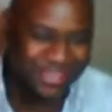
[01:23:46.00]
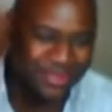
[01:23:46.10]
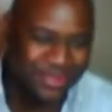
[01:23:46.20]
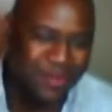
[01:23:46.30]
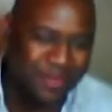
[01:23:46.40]
like,
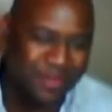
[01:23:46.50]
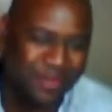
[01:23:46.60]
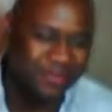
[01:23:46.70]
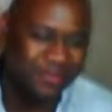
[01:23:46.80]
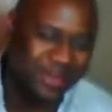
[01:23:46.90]
throw them out
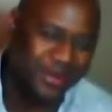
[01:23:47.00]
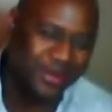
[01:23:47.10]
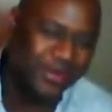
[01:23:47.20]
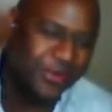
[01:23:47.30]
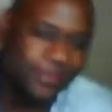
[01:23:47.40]
of the window.
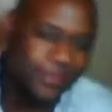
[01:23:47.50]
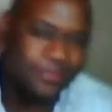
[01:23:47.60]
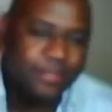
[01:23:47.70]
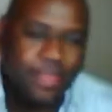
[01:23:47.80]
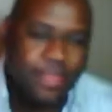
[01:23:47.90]

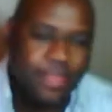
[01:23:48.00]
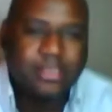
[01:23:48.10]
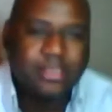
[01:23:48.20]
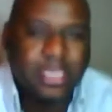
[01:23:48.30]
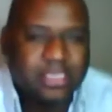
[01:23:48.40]

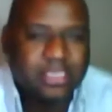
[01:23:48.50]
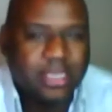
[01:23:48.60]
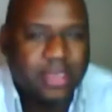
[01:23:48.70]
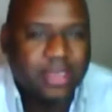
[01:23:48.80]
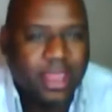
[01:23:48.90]

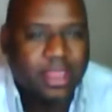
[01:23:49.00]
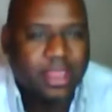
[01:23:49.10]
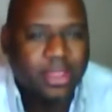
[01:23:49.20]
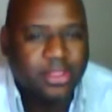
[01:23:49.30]
Dustin, like,